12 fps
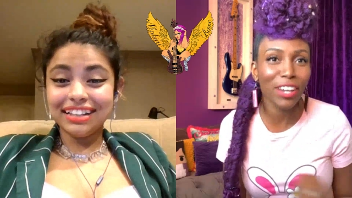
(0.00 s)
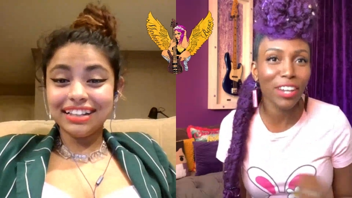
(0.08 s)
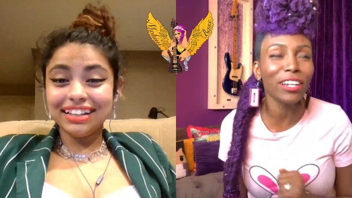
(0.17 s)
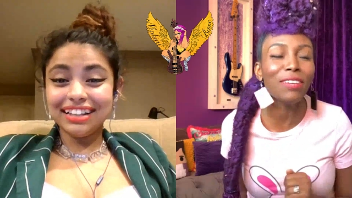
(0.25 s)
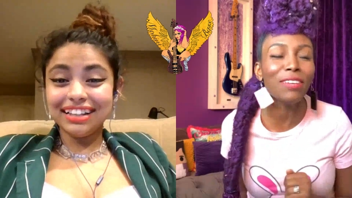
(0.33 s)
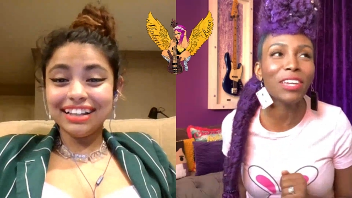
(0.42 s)

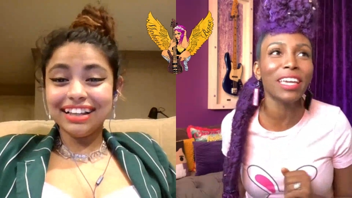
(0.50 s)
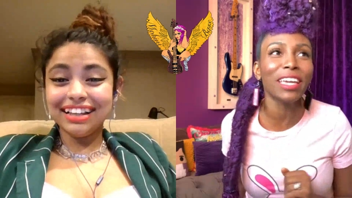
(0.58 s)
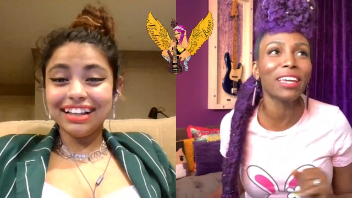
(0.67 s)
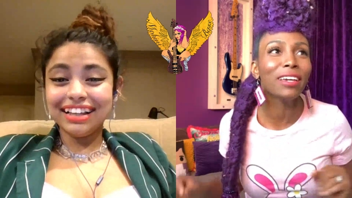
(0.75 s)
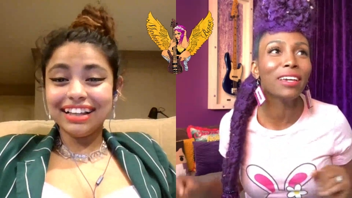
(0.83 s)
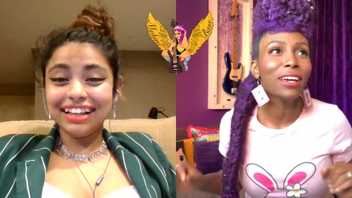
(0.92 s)
Speaker 1: I couldn't even
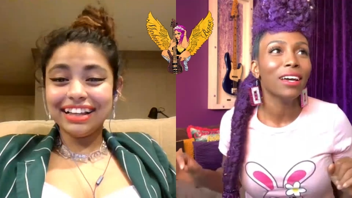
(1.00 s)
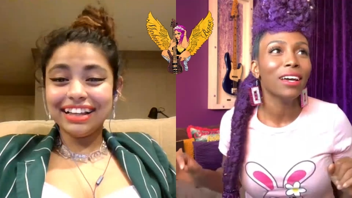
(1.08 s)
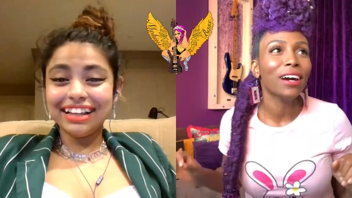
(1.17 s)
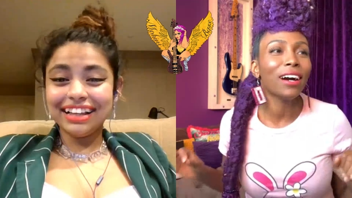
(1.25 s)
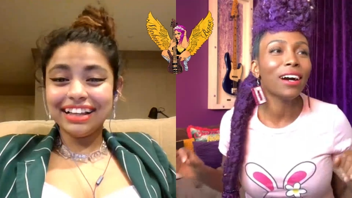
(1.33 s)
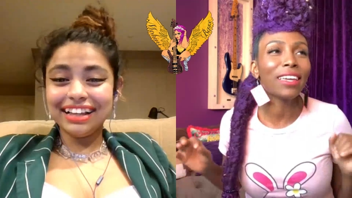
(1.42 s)
get
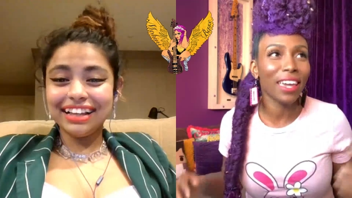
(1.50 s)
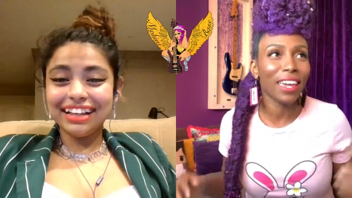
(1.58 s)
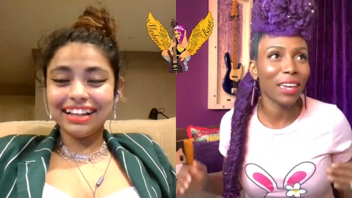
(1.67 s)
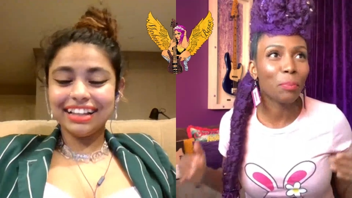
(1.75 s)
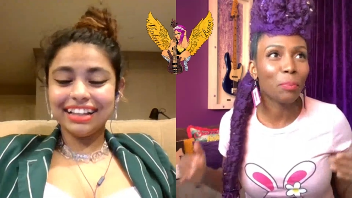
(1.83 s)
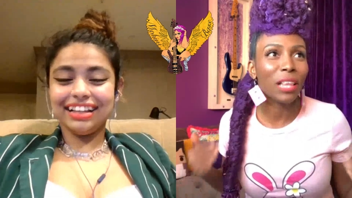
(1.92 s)
a
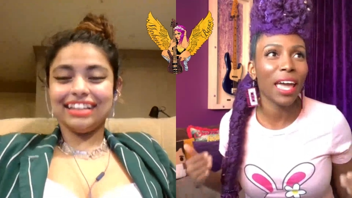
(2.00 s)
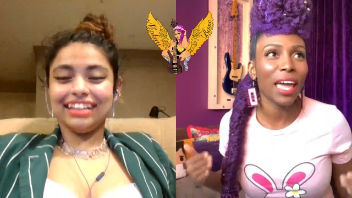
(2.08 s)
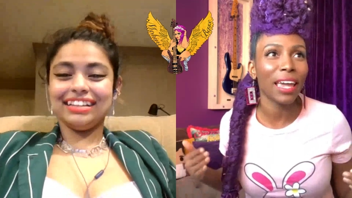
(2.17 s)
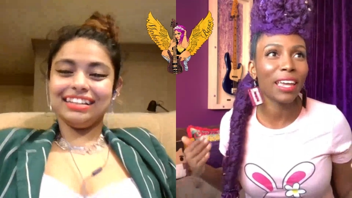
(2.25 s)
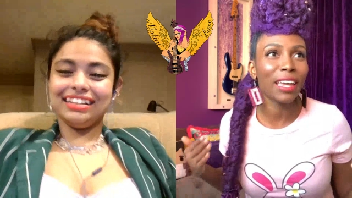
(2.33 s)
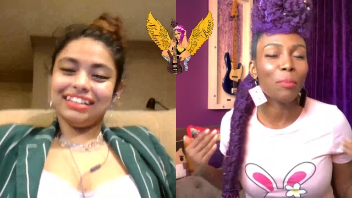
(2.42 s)
gig
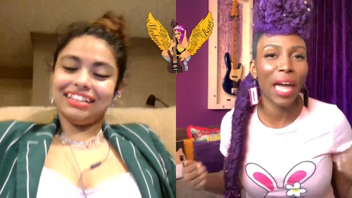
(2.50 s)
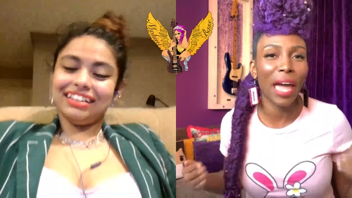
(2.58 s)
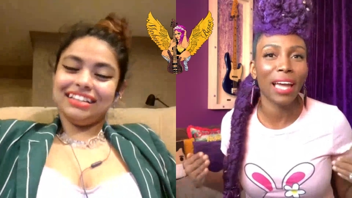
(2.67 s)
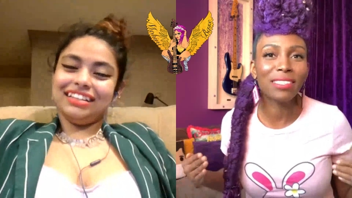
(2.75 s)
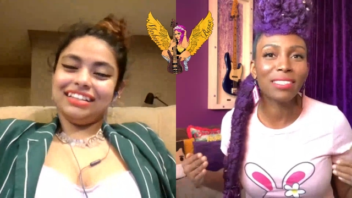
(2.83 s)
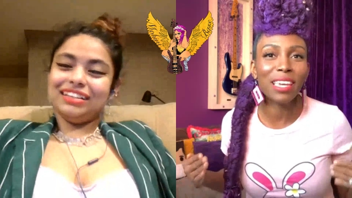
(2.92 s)
playing in a
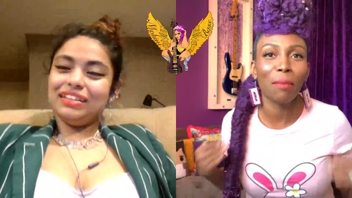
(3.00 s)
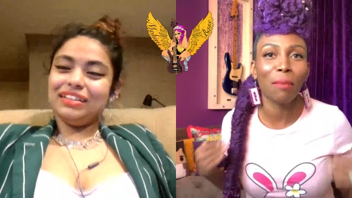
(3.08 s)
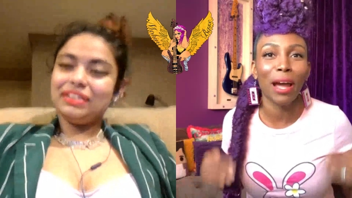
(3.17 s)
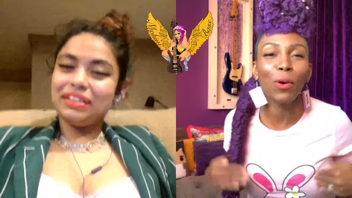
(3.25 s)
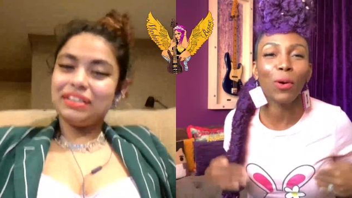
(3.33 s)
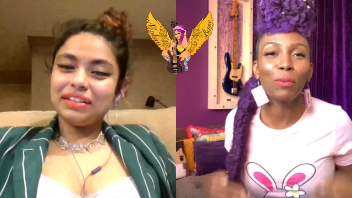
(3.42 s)
band in
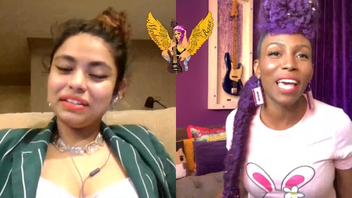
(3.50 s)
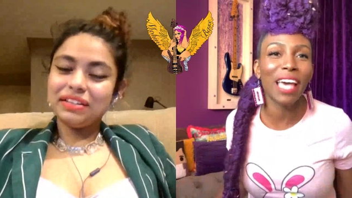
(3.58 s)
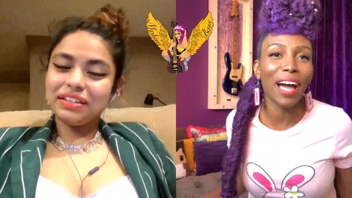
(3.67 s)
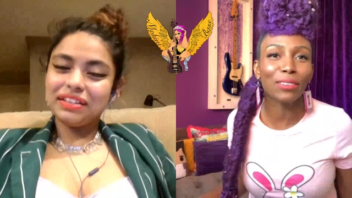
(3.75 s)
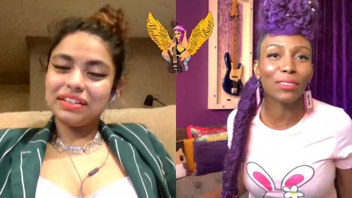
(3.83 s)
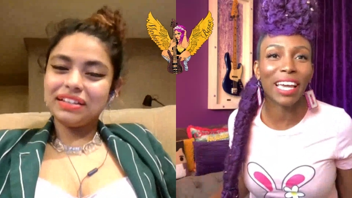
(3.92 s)
my
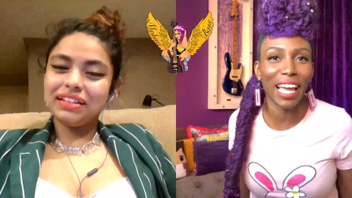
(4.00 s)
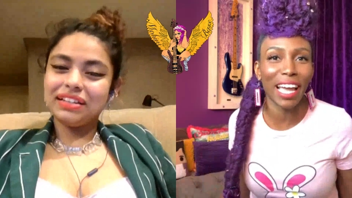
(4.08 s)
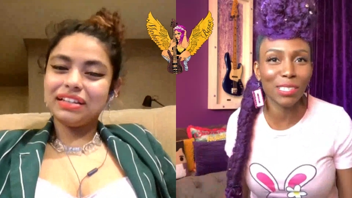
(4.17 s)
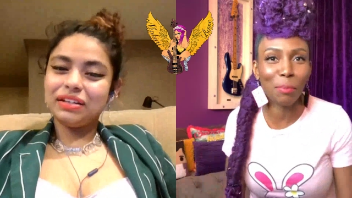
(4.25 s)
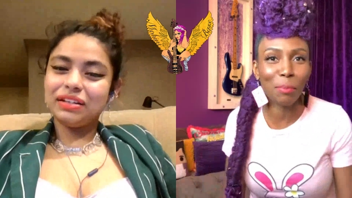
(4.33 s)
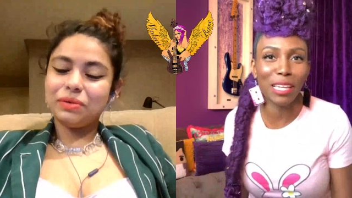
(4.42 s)
hometown,
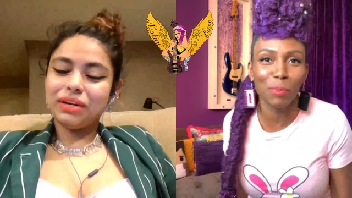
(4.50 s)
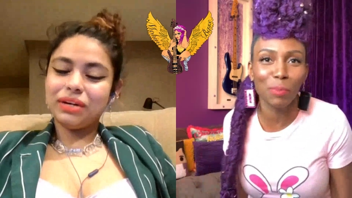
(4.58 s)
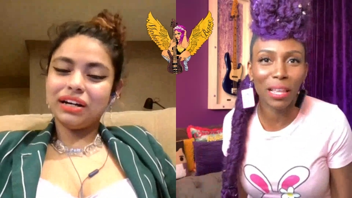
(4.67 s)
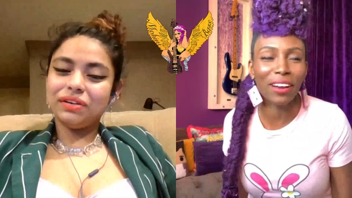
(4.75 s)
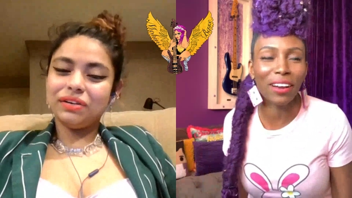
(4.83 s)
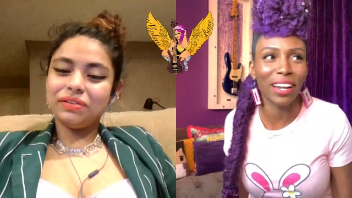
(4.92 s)
like as a bass
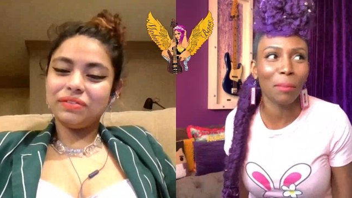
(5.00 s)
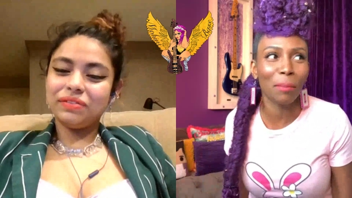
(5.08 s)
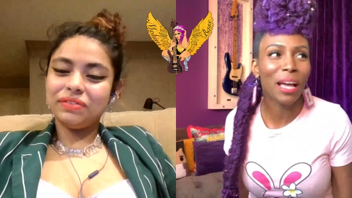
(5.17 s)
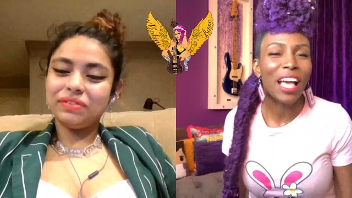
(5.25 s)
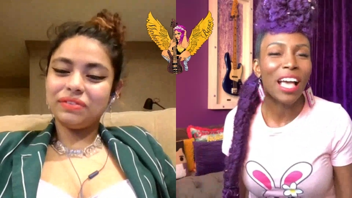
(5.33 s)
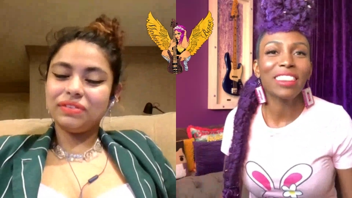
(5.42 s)
wow. player. And
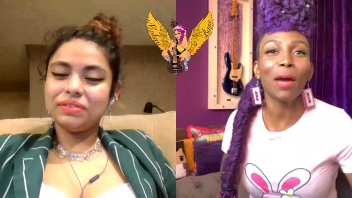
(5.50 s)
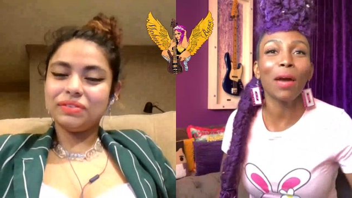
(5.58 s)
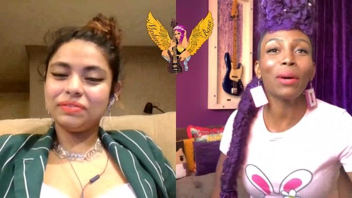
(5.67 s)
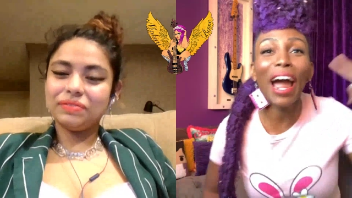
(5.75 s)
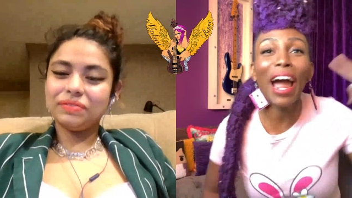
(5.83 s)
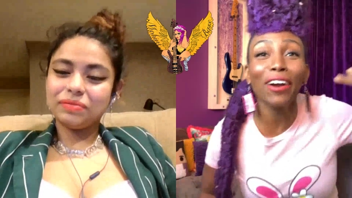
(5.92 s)
I,
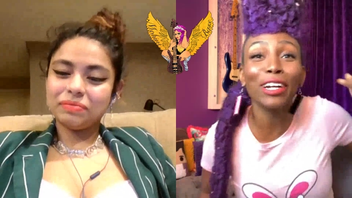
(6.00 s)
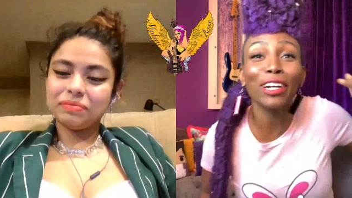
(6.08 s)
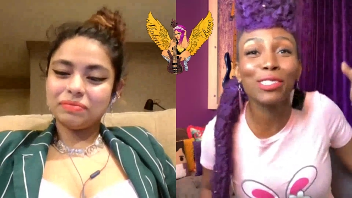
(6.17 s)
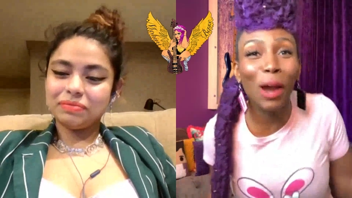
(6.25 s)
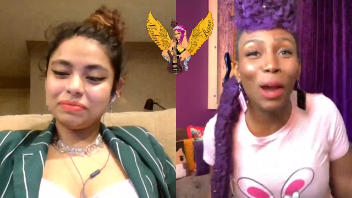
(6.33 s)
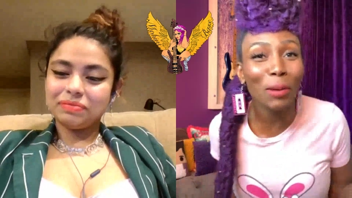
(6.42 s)
they would hire
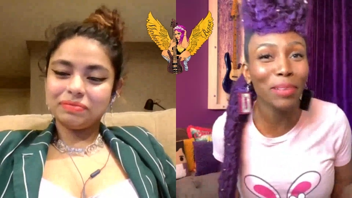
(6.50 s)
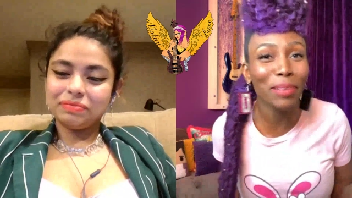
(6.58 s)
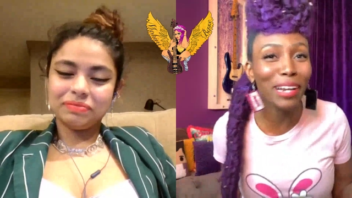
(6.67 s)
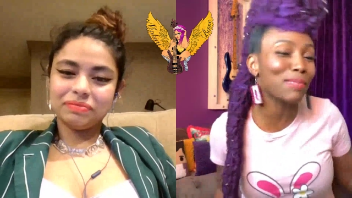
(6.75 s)
guitar